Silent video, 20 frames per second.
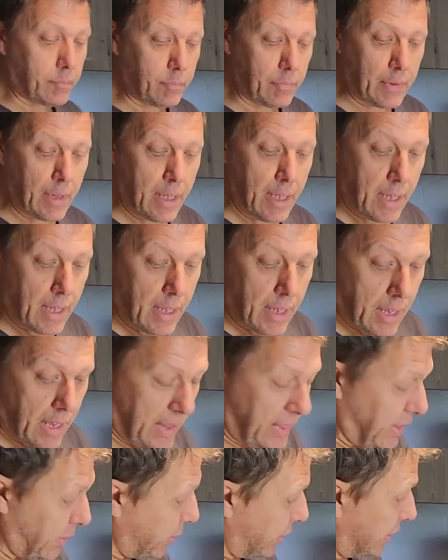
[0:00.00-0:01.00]

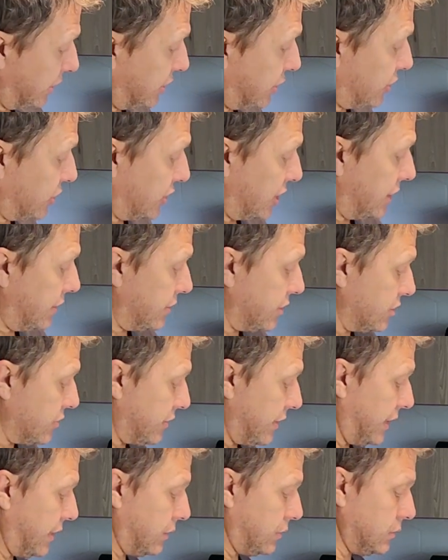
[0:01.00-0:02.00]
and then we're going to stir it
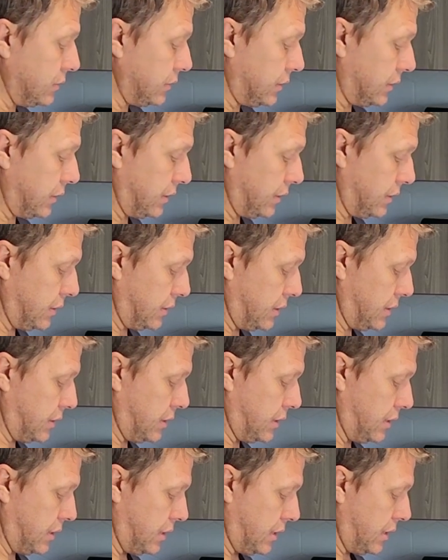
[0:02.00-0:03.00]
around.
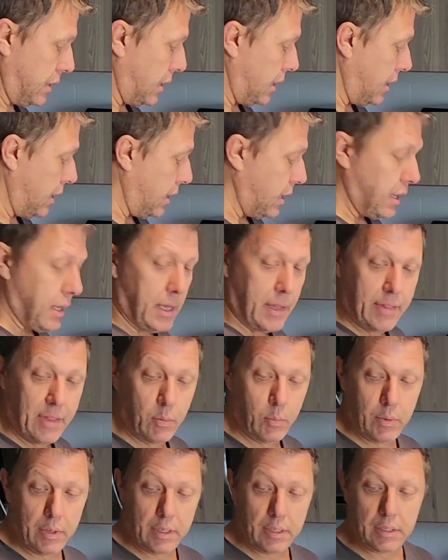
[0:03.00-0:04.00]
Then
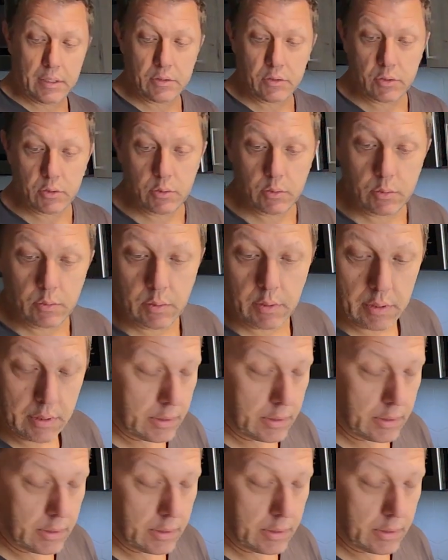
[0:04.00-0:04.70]
we're going to do